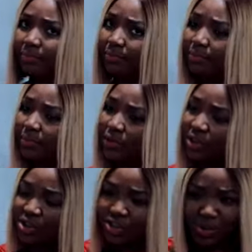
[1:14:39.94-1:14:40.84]

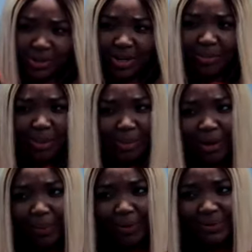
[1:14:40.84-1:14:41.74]
Did you
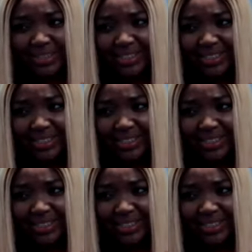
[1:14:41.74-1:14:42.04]
tell Mama